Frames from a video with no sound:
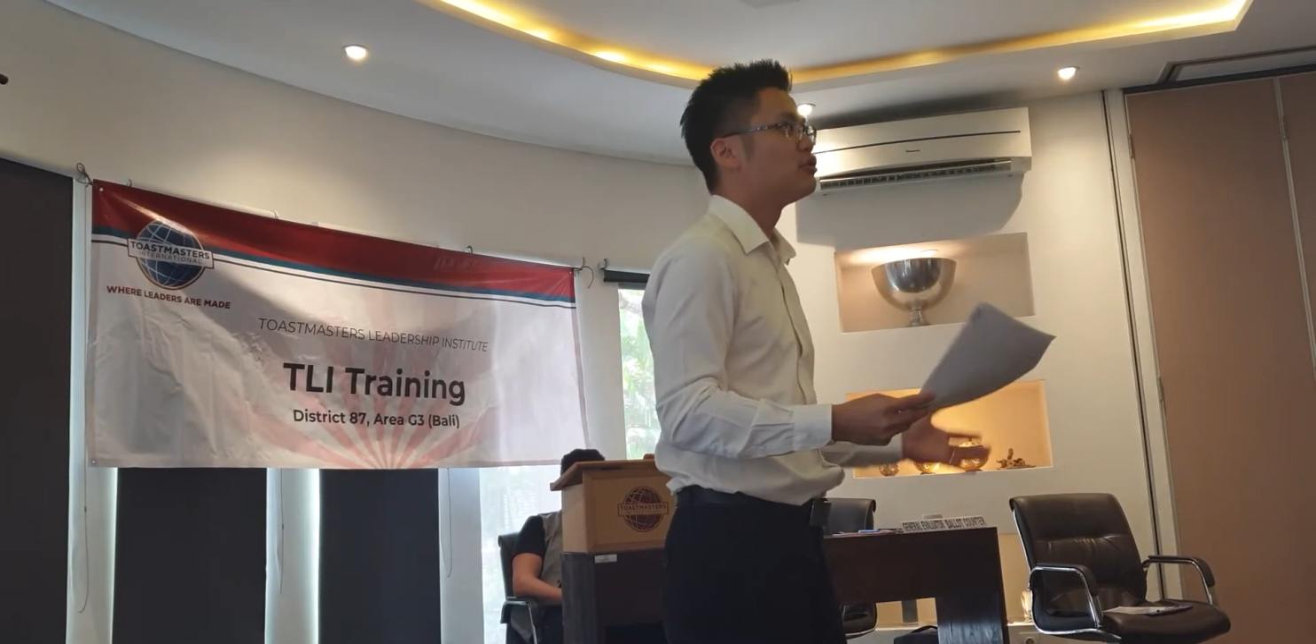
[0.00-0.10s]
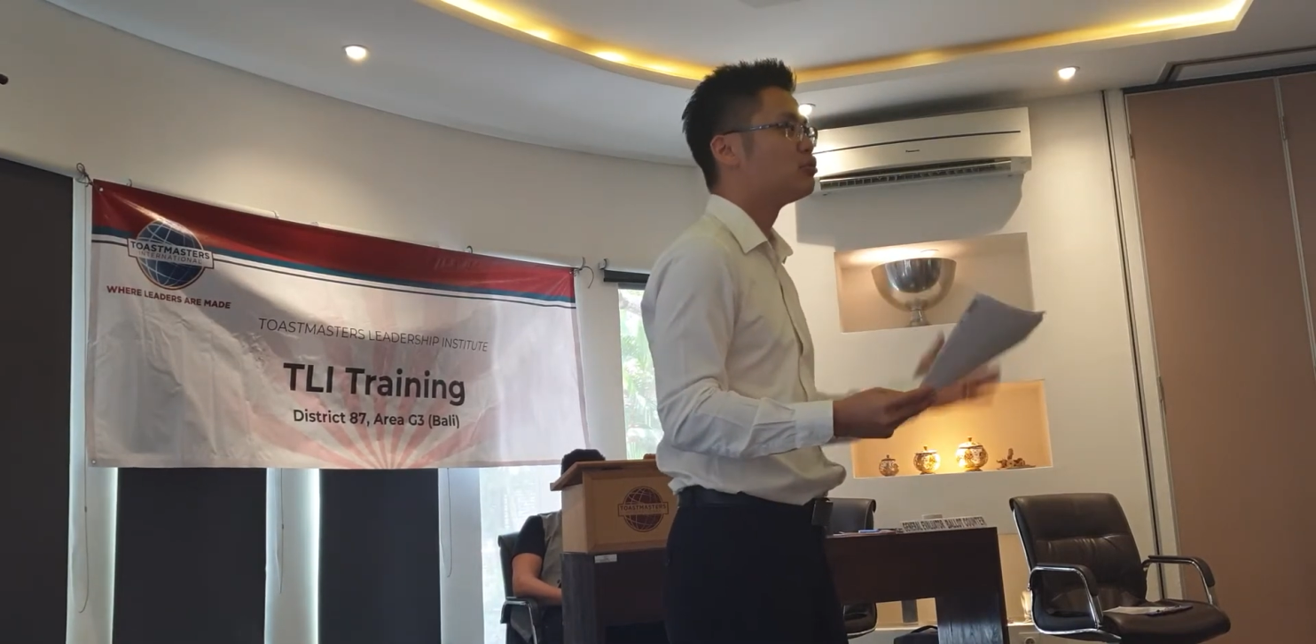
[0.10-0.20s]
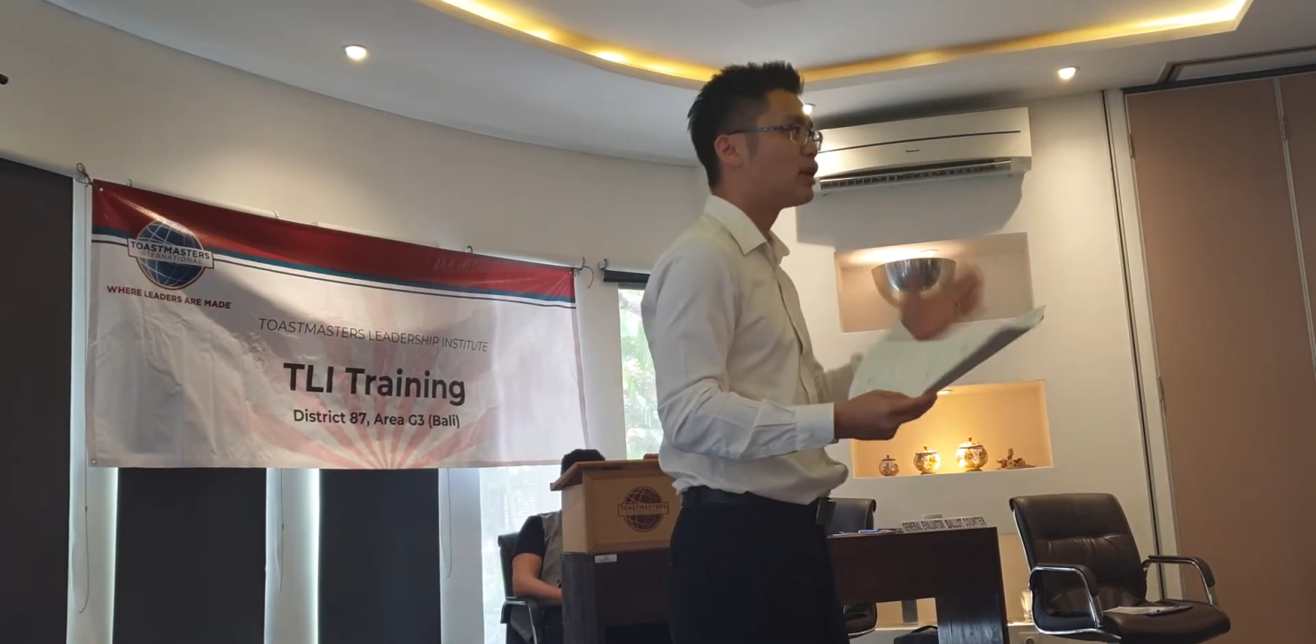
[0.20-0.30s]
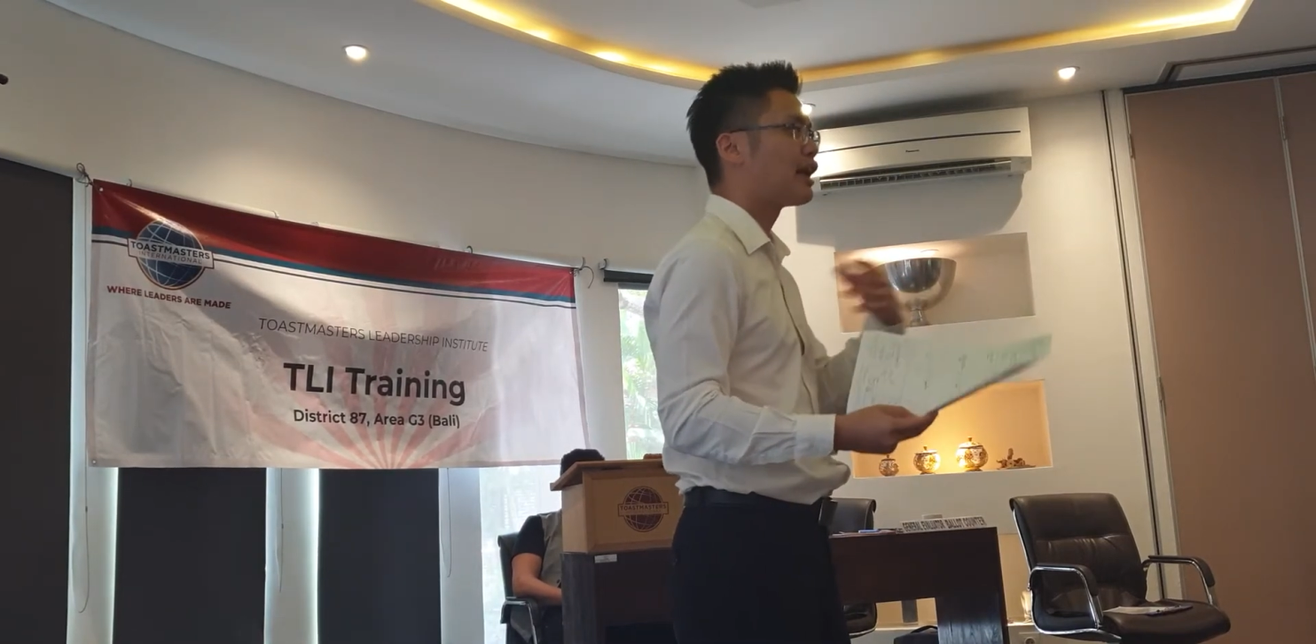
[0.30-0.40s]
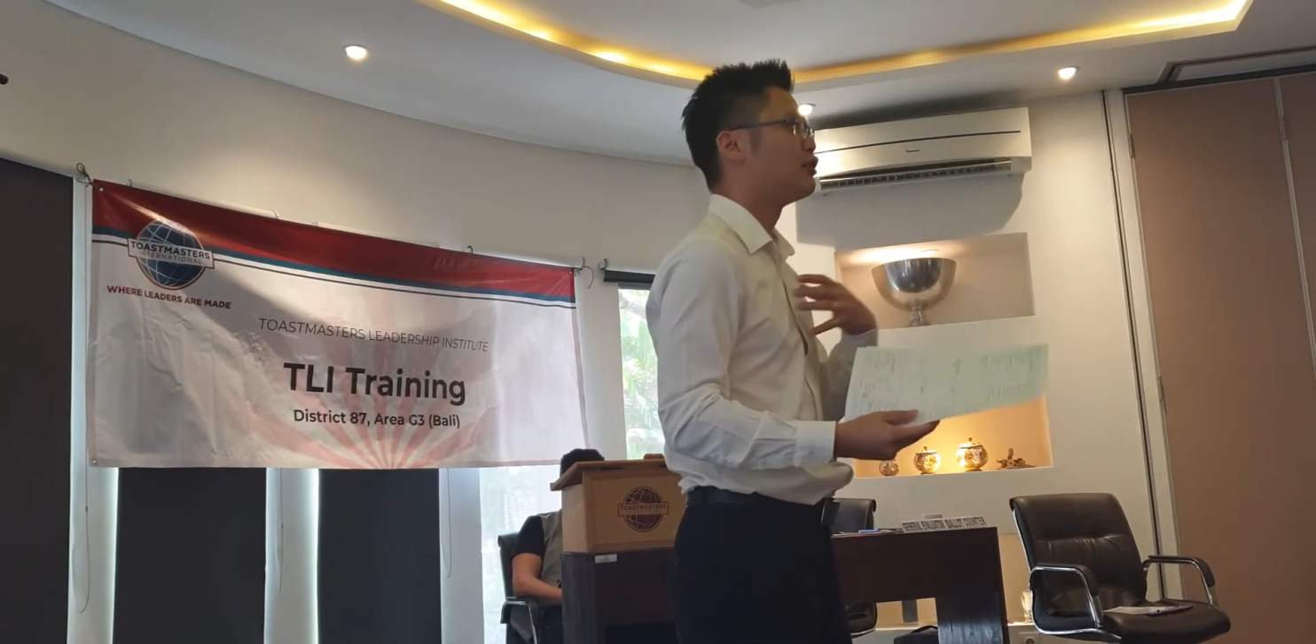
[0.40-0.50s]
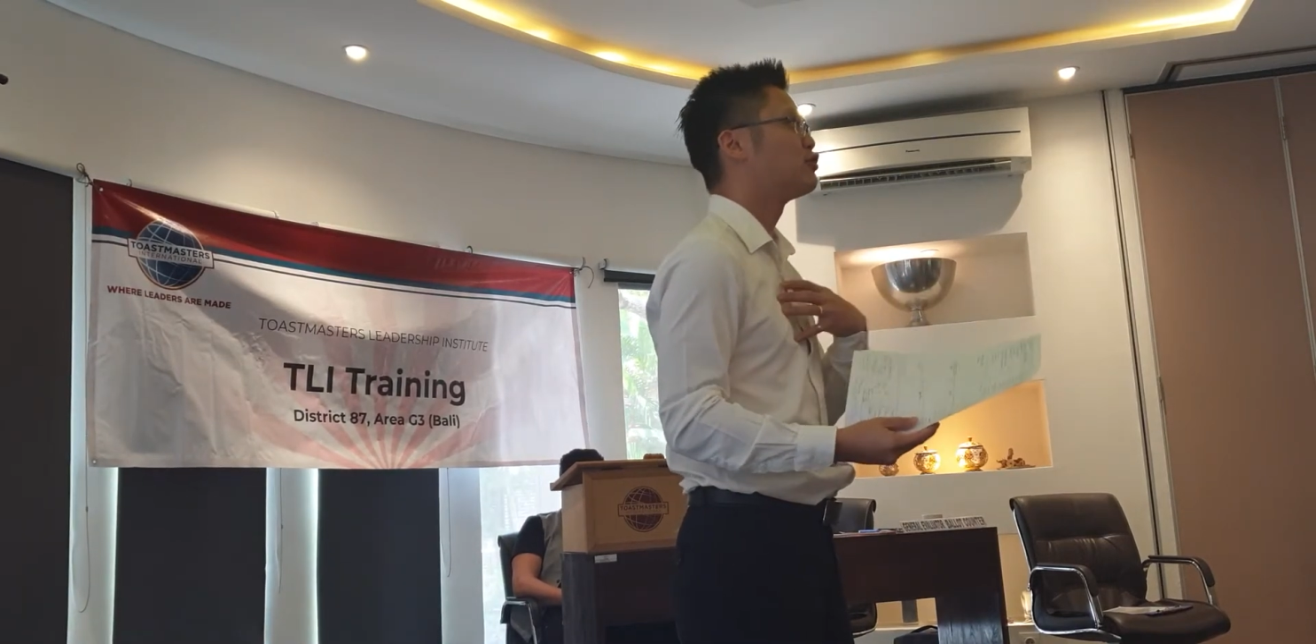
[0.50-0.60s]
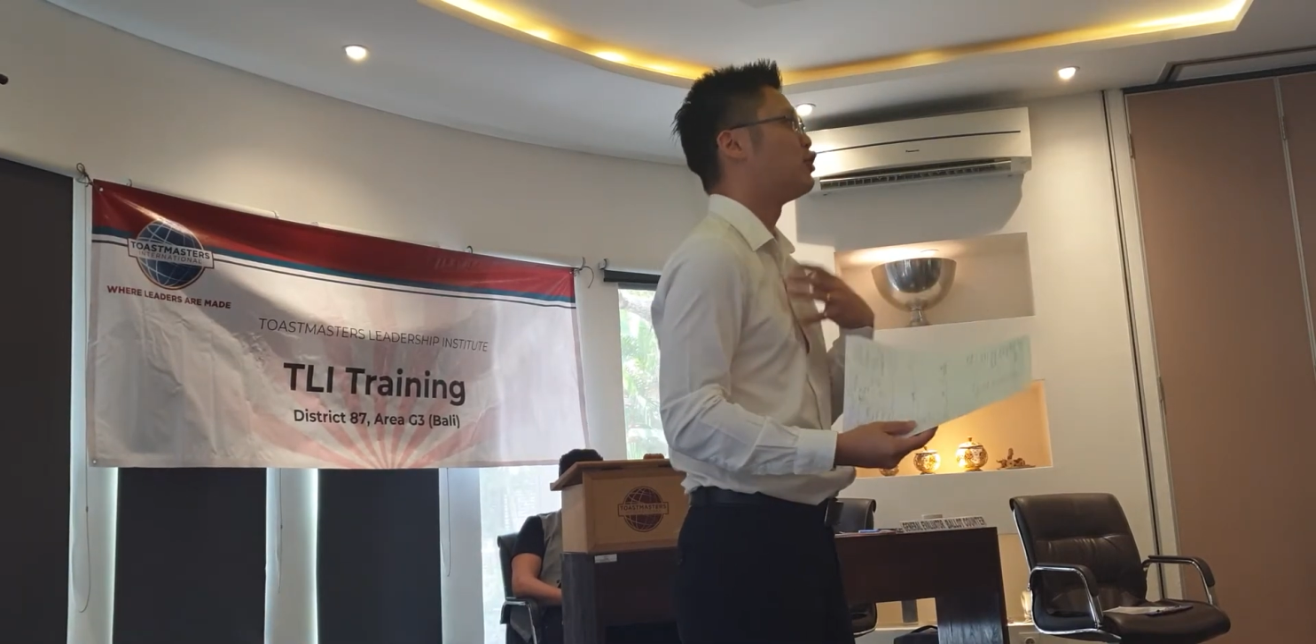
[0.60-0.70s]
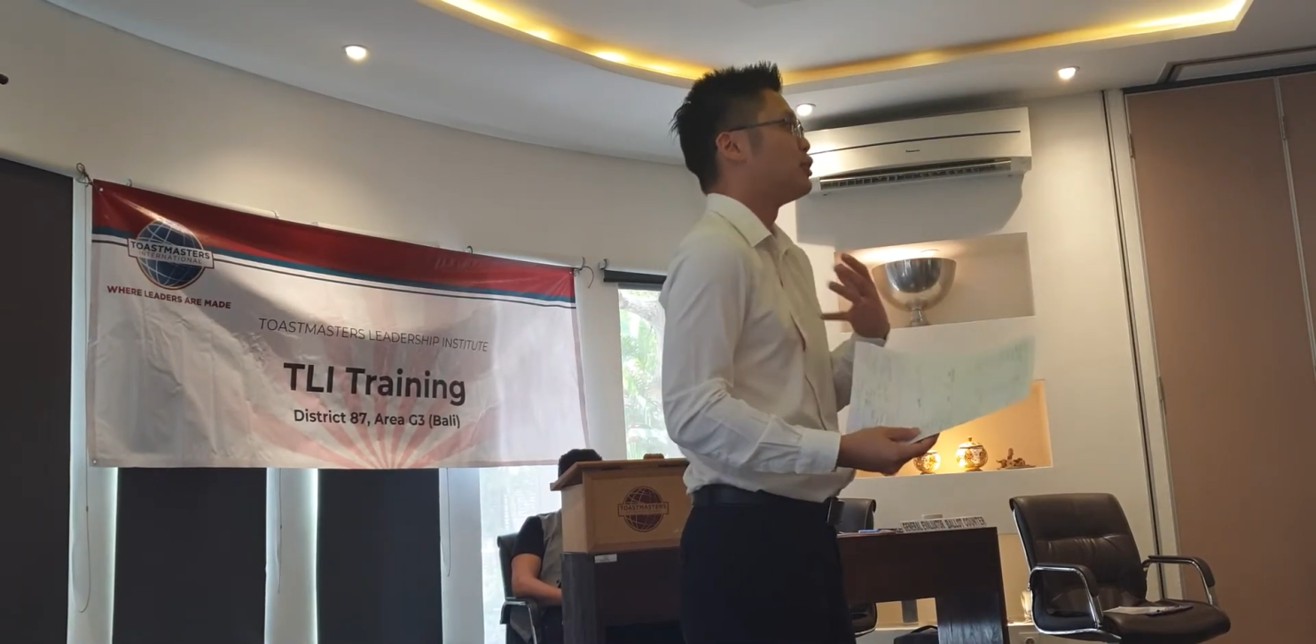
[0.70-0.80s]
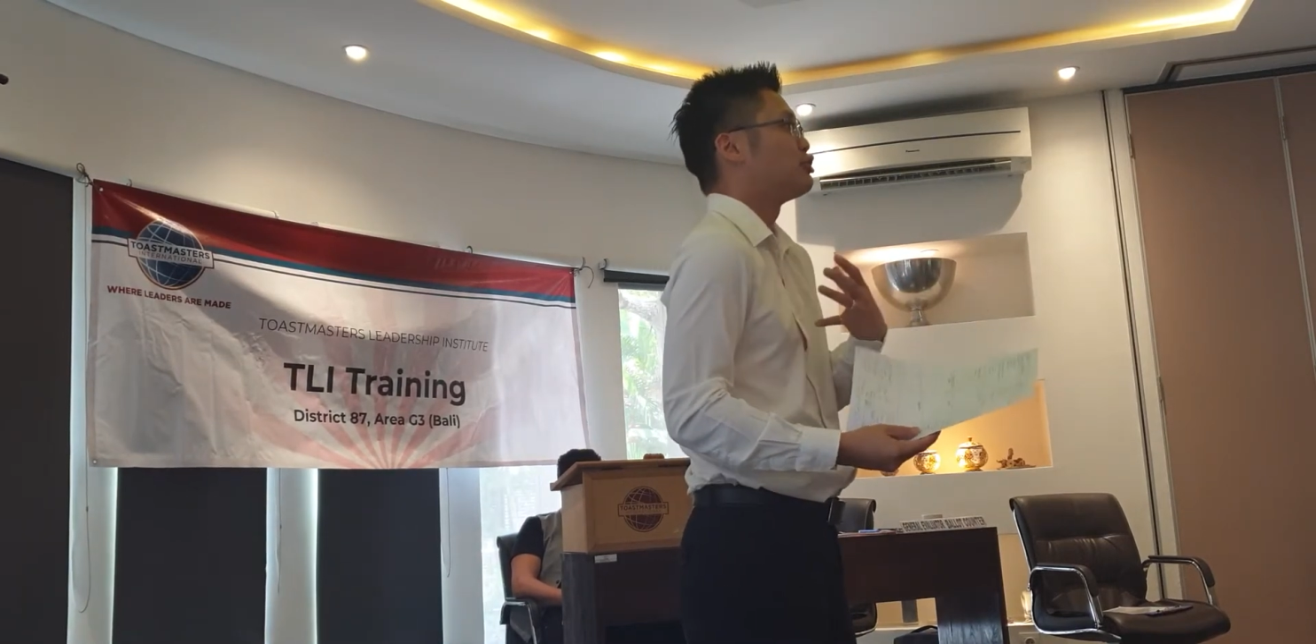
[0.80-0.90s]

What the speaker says: What I look forward